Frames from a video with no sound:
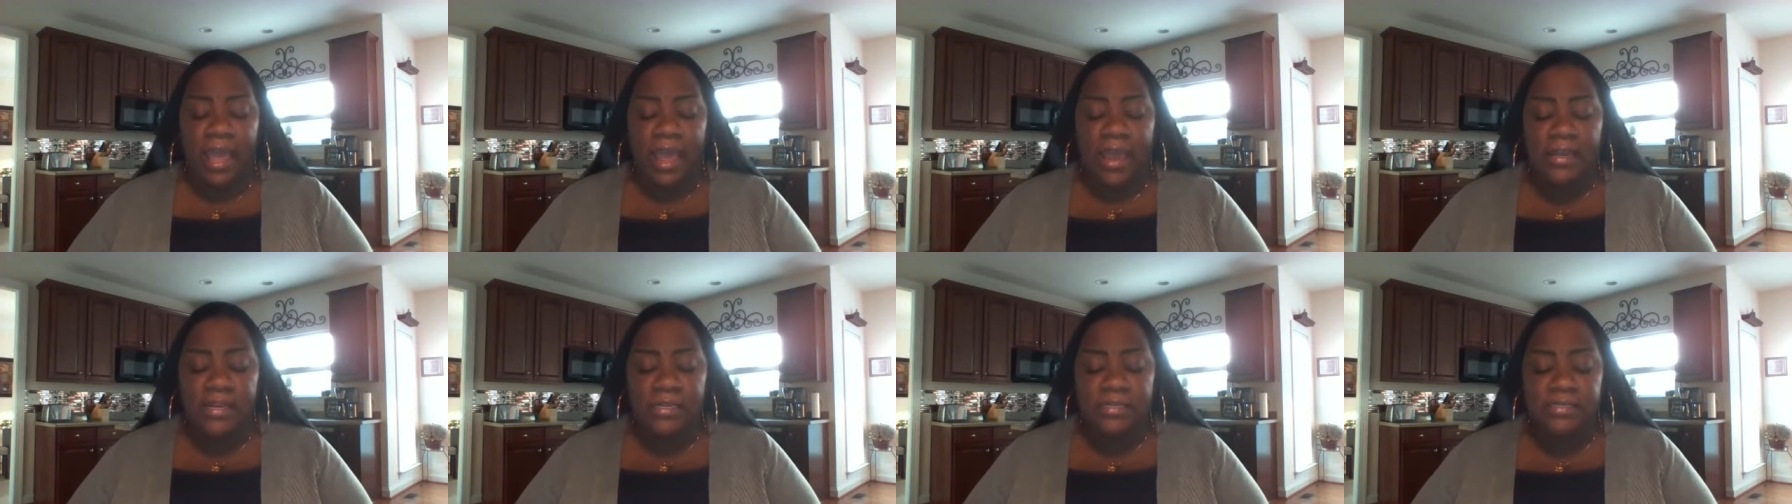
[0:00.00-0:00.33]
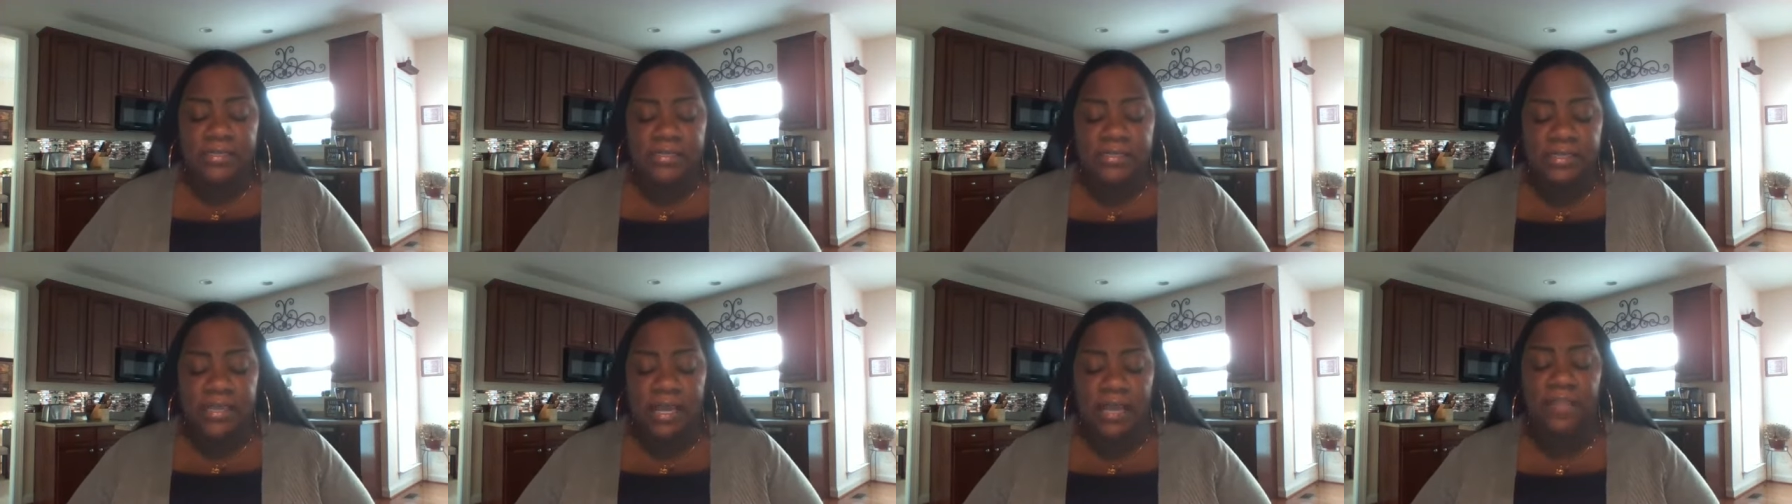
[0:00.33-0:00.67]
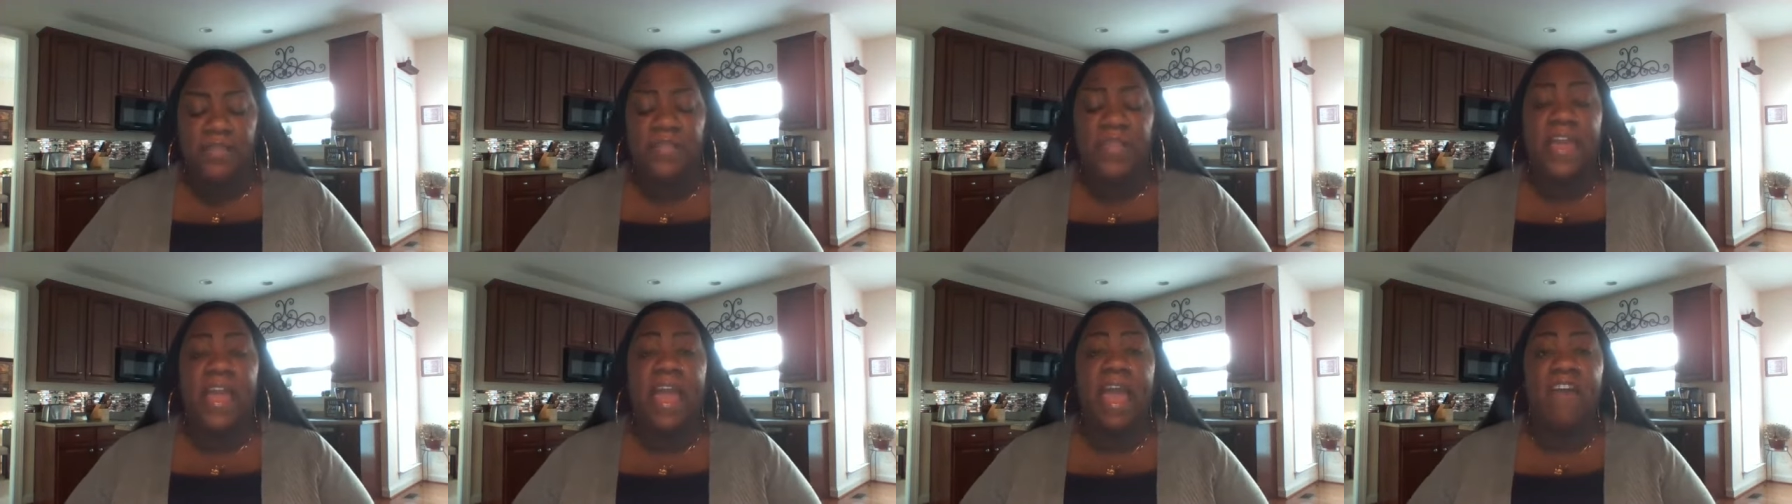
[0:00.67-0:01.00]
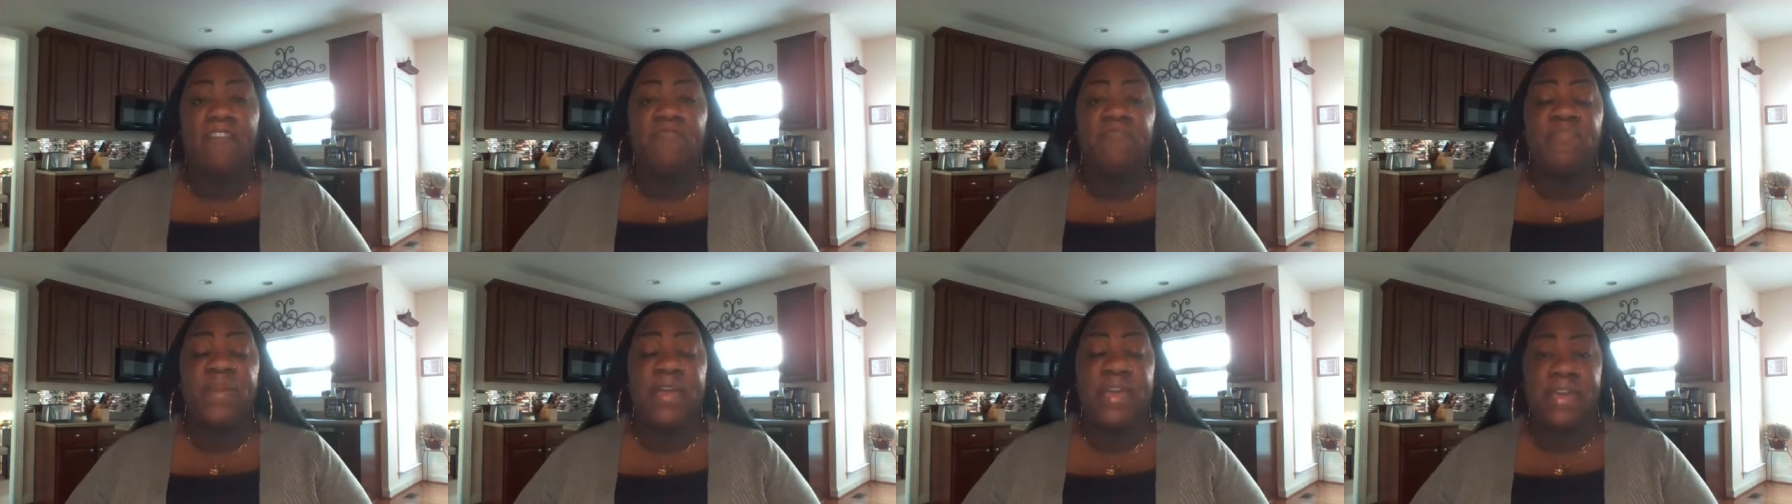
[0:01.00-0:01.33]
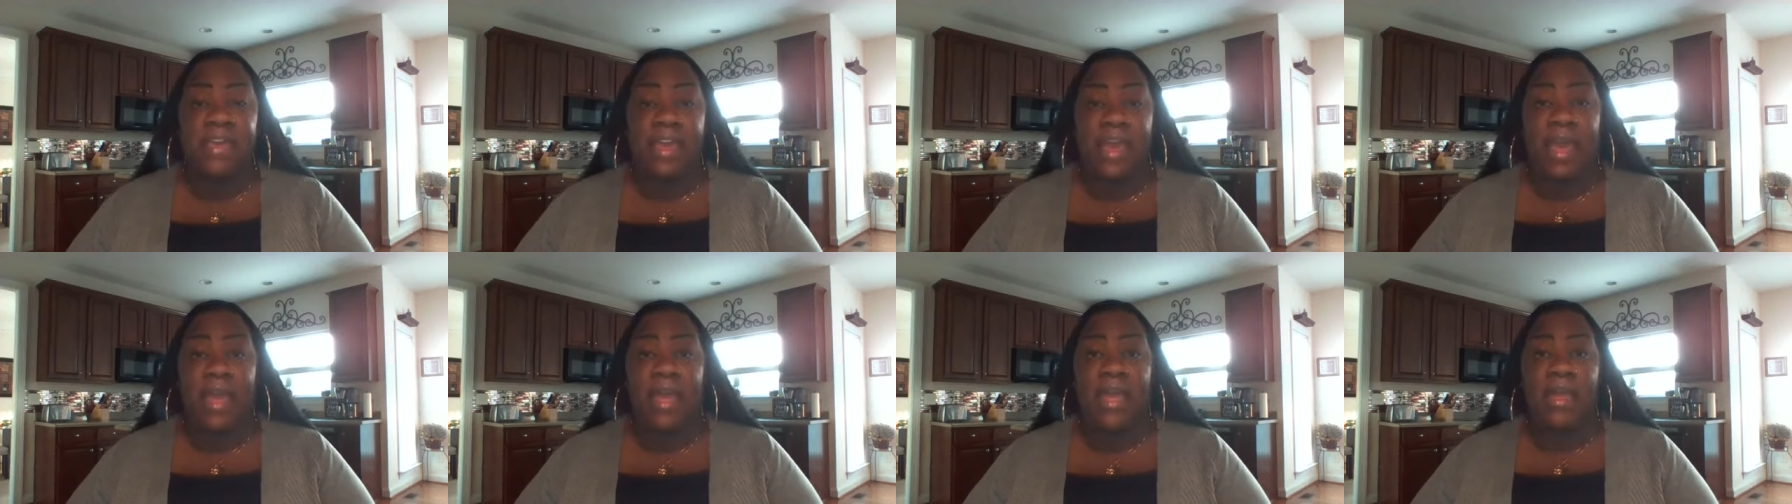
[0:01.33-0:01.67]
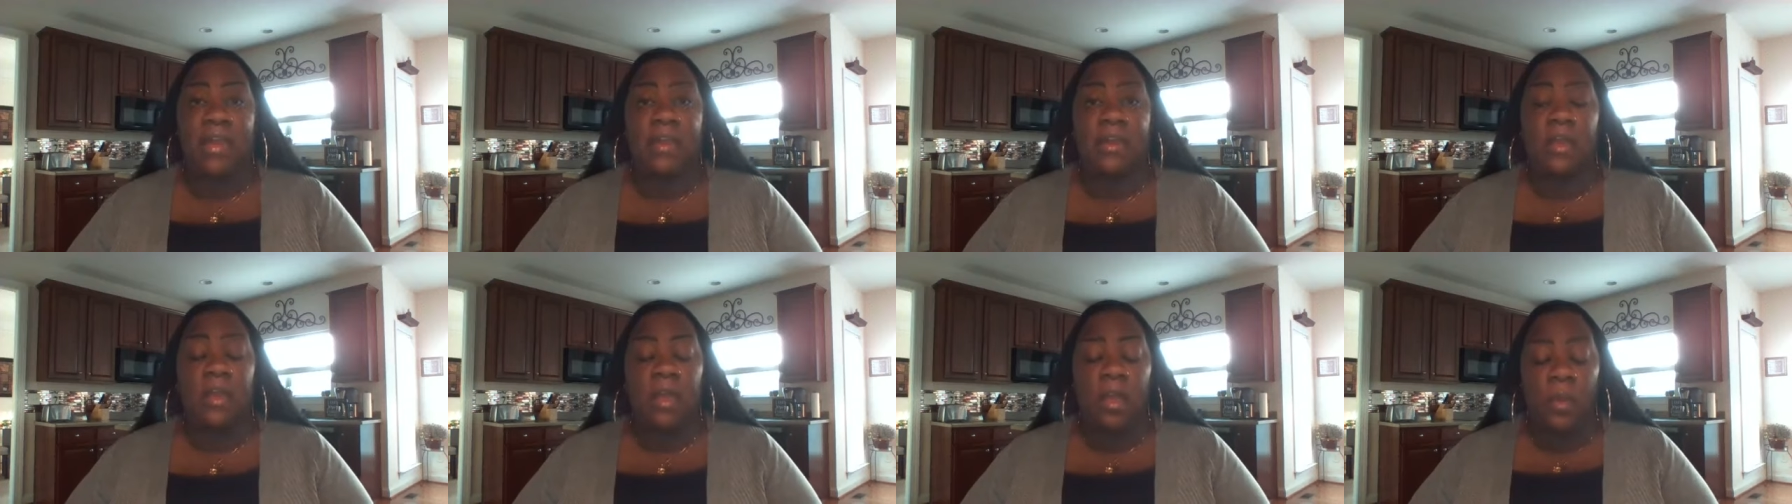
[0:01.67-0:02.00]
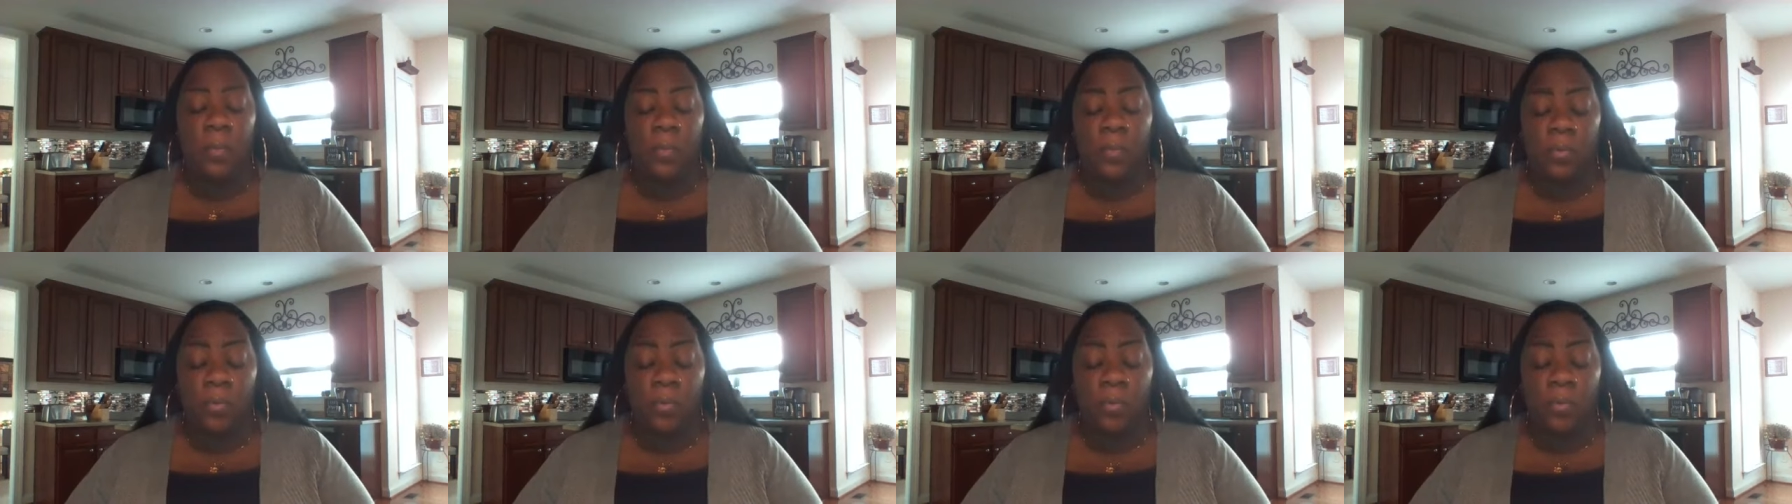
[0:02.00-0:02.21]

and instead they have begun